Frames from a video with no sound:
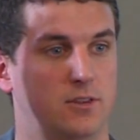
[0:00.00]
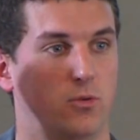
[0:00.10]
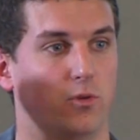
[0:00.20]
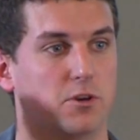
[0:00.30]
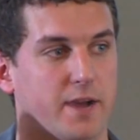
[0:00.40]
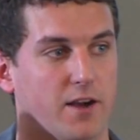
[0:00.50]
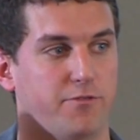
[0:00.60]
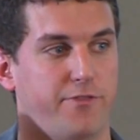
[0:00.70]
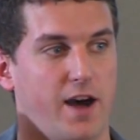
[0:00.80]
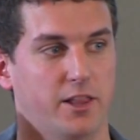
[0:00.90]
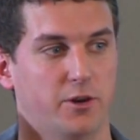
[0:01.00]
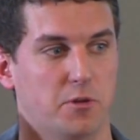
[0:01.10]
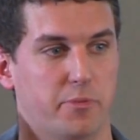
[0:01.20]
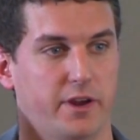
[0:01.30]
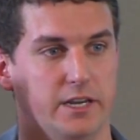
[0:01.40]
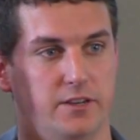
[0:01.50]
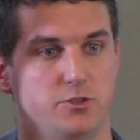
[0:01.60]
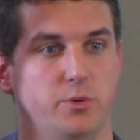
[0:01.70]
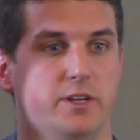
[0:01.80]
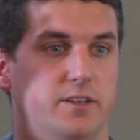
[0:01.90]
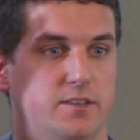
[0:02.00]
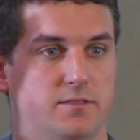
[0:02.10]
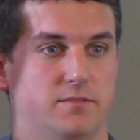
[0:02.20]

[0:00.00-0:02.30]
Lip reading: What about follow a brand on Twitter?